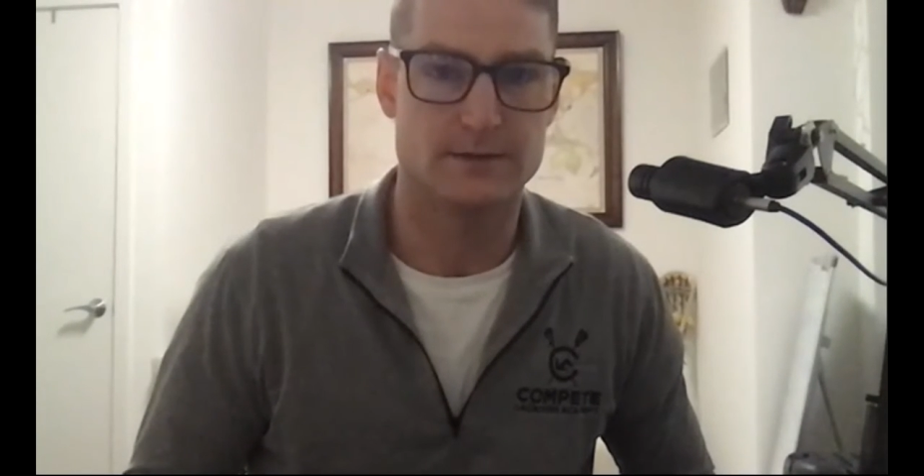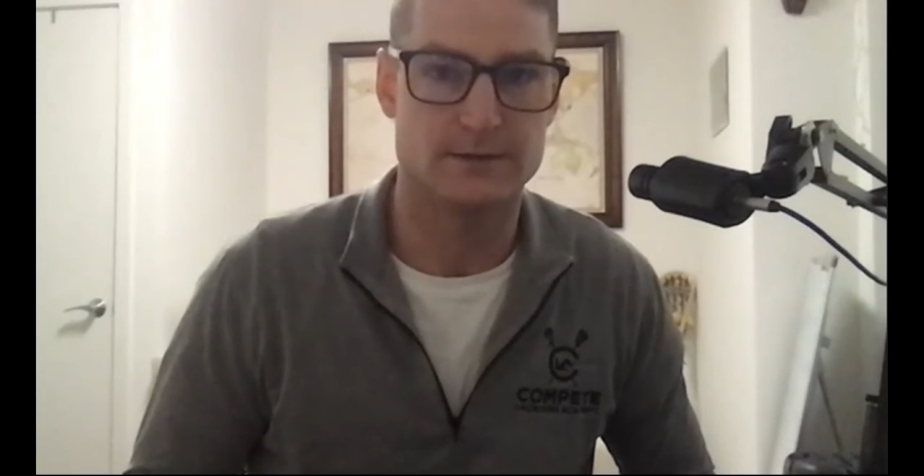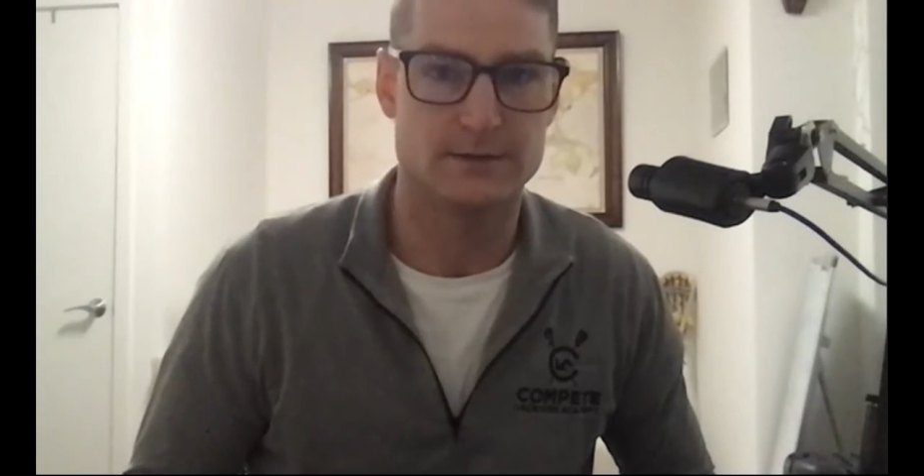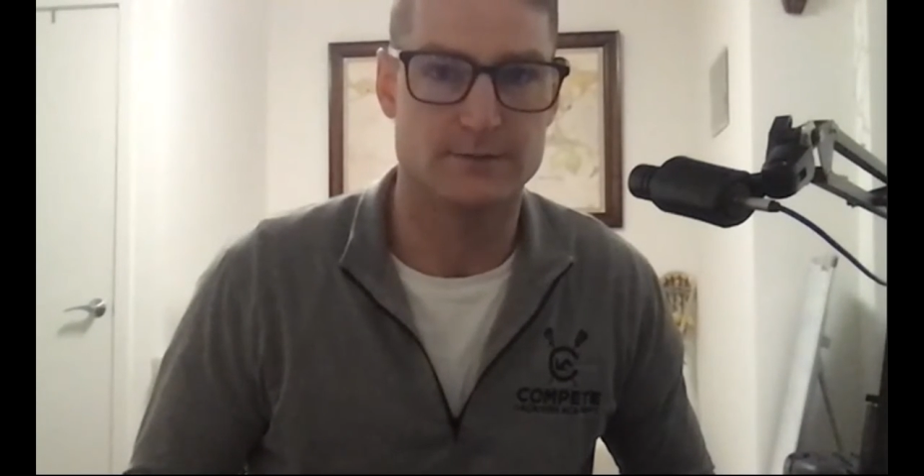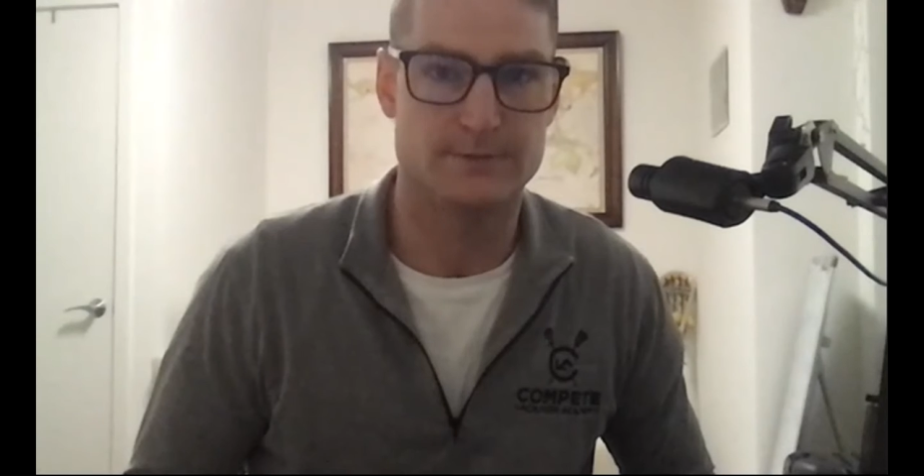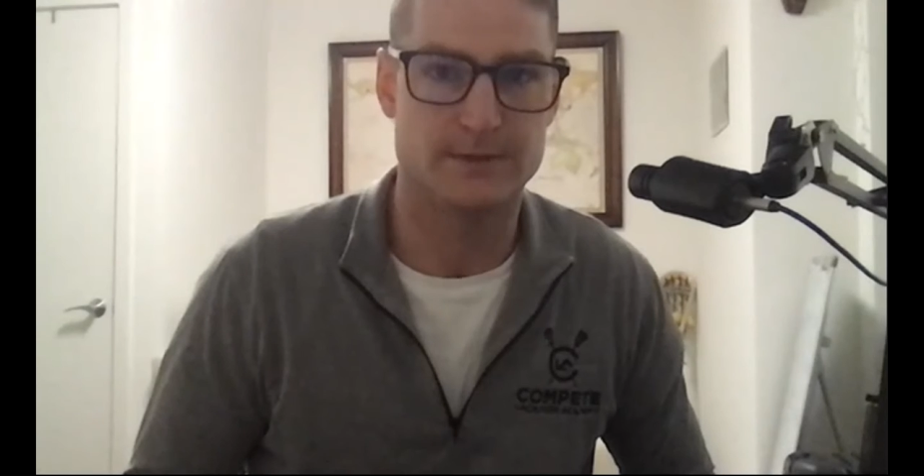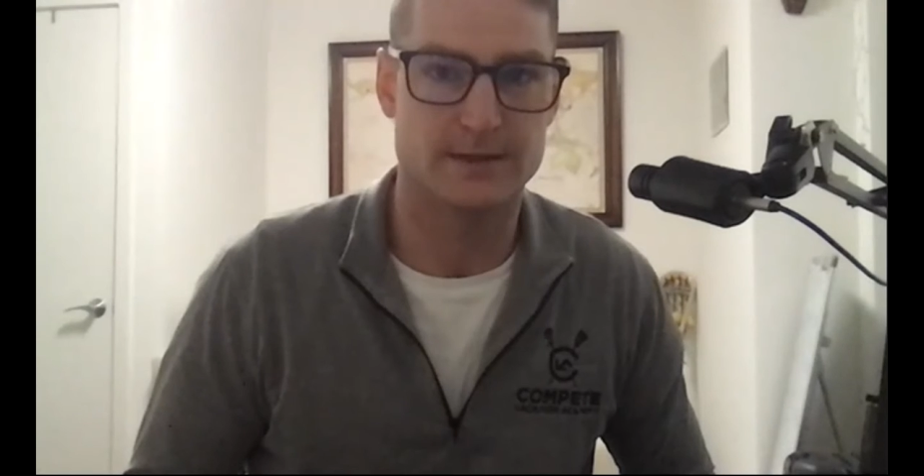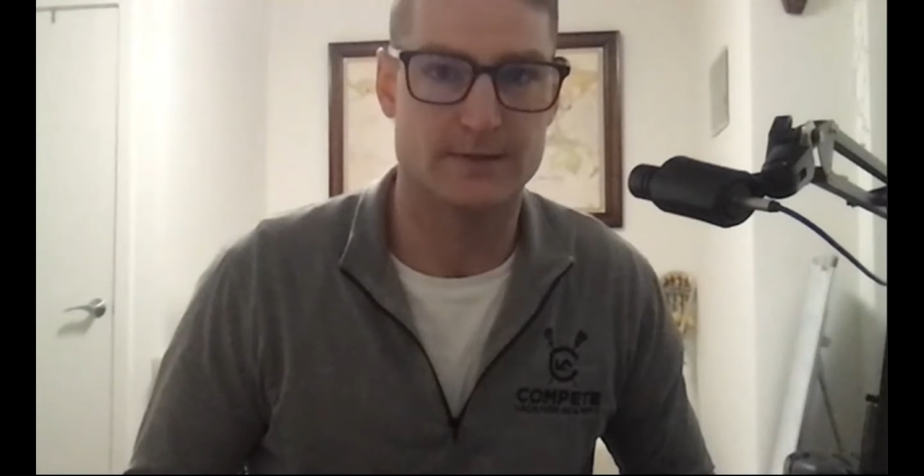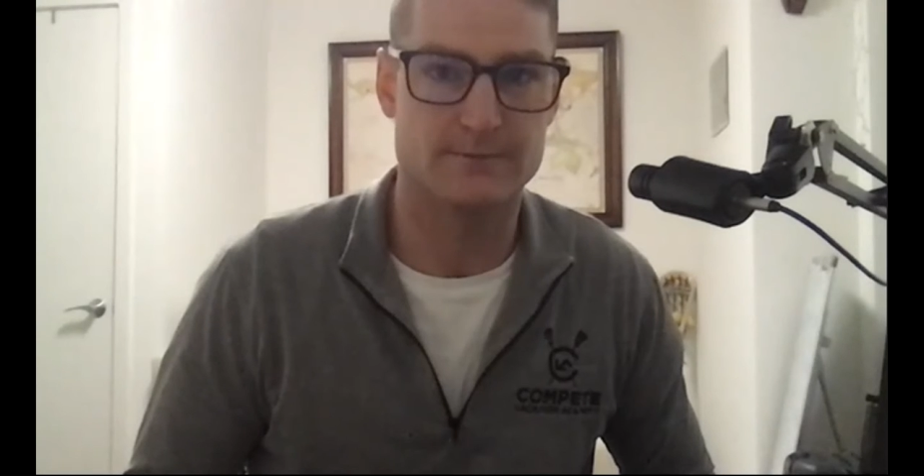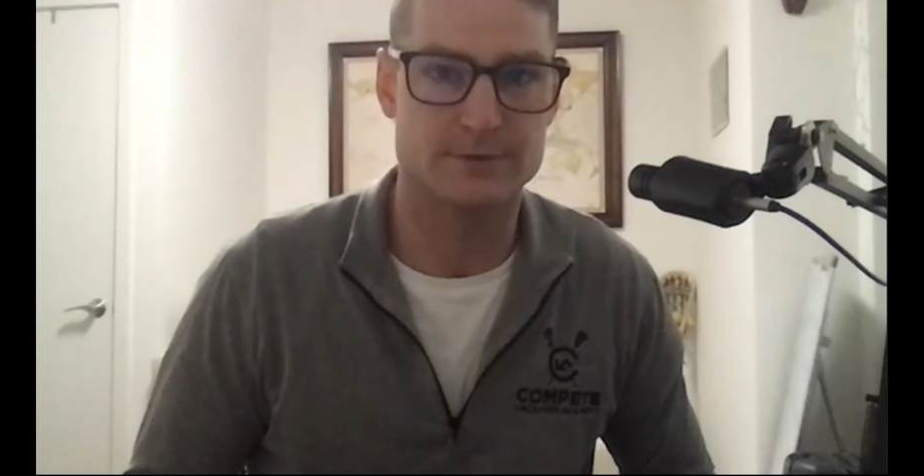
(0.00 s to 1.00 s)
Good, pick it
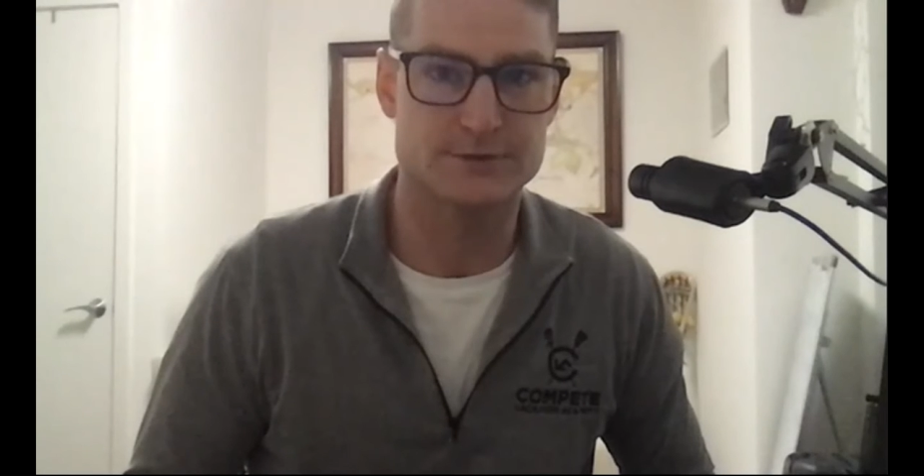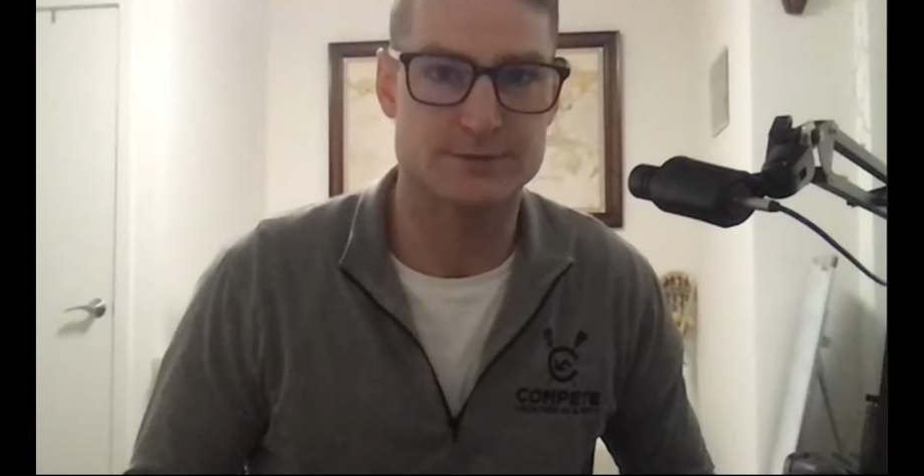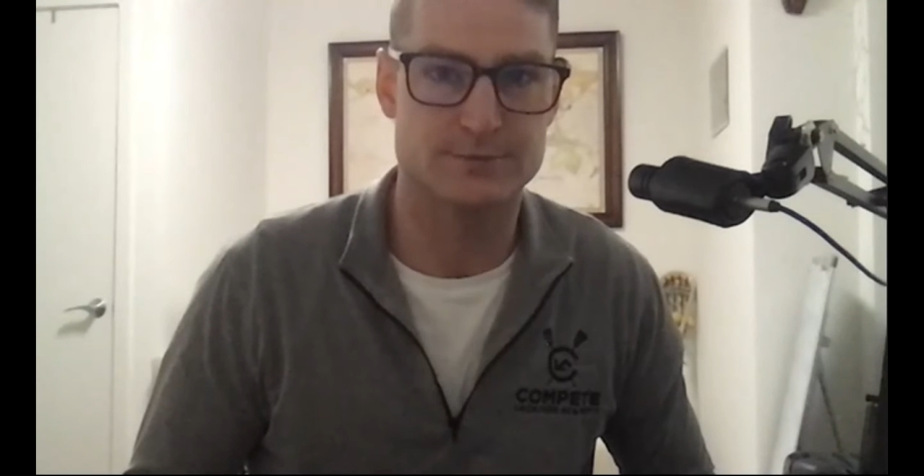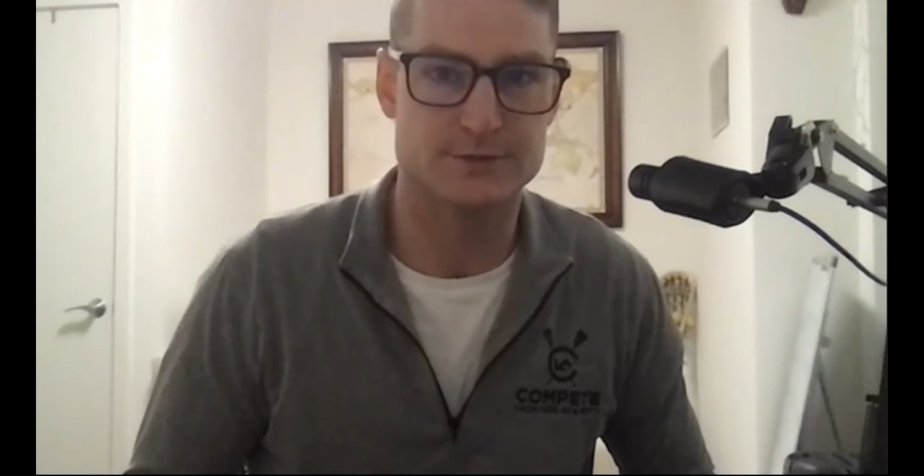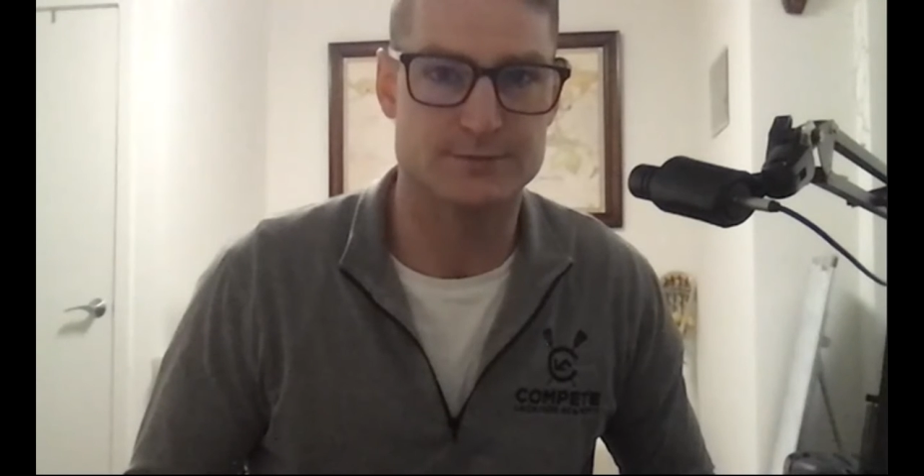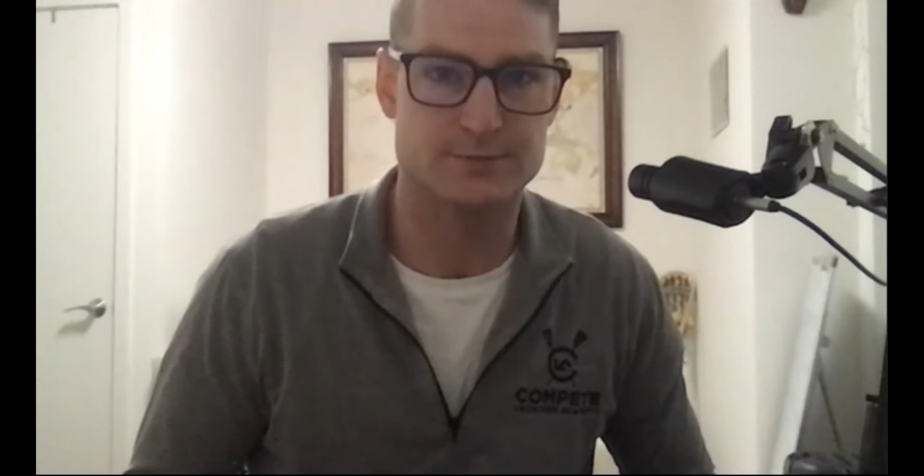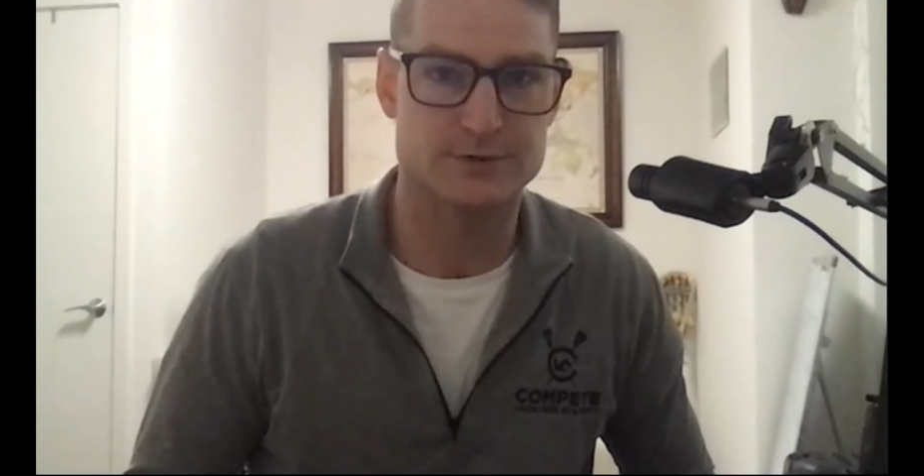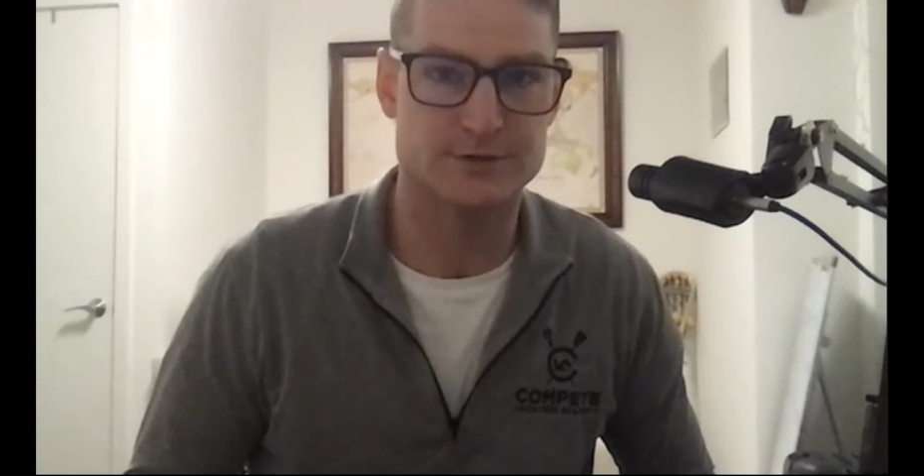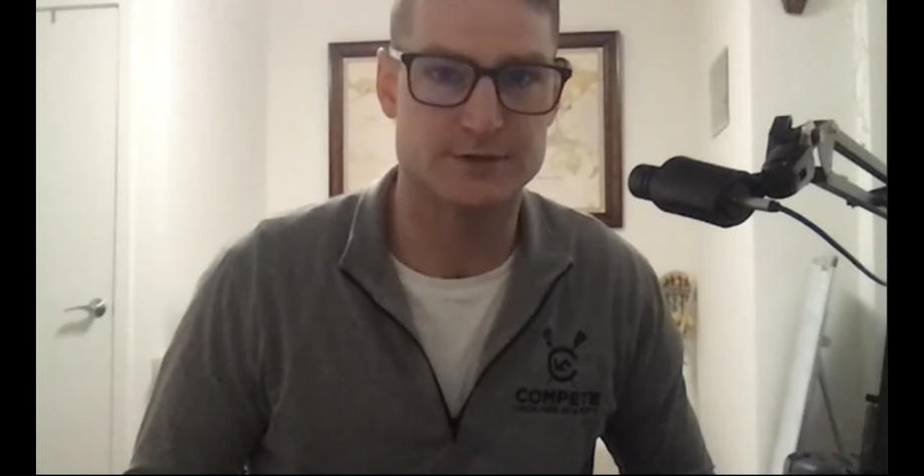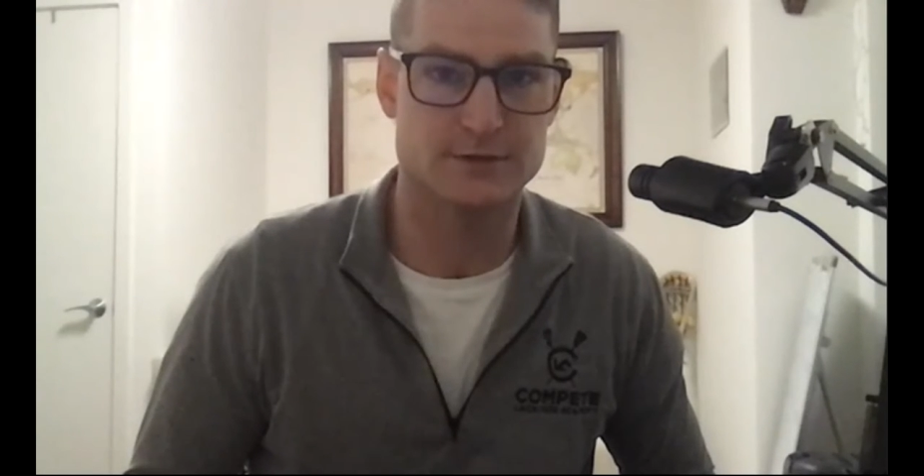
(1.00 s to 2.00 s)
up, push it, push it,
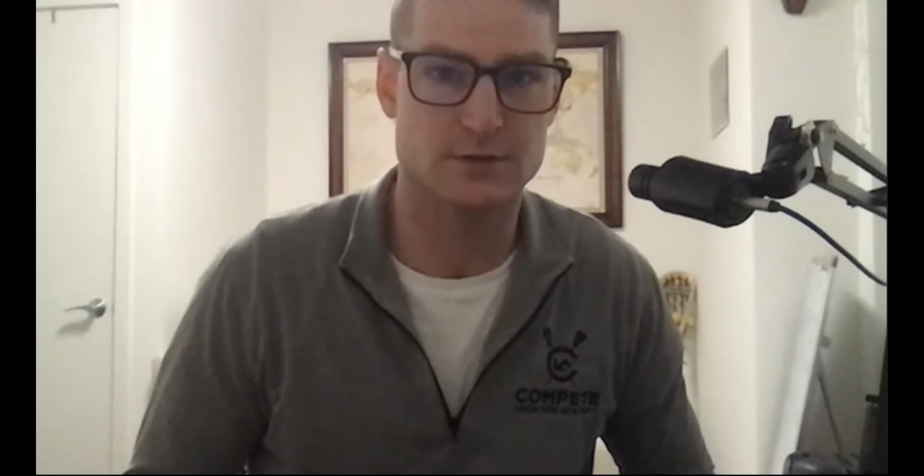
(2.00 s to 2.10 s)
push it.